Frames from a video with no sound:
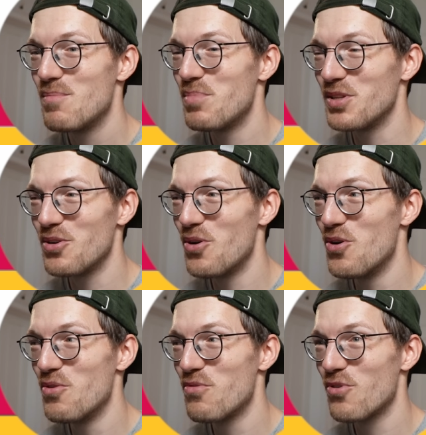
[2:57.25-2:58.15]
but
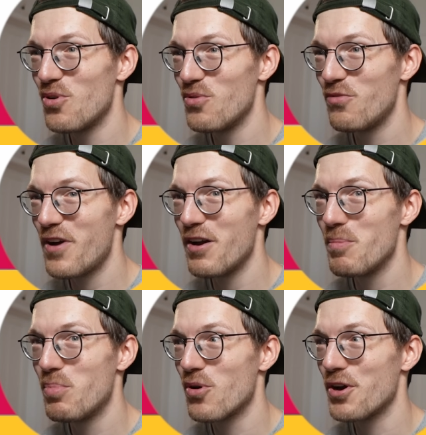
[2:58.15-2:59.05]
overall very
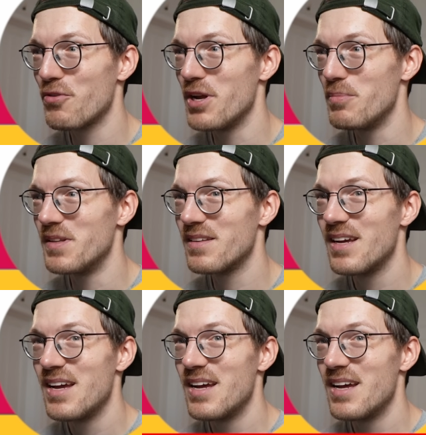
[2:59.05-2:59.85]
poor agreement.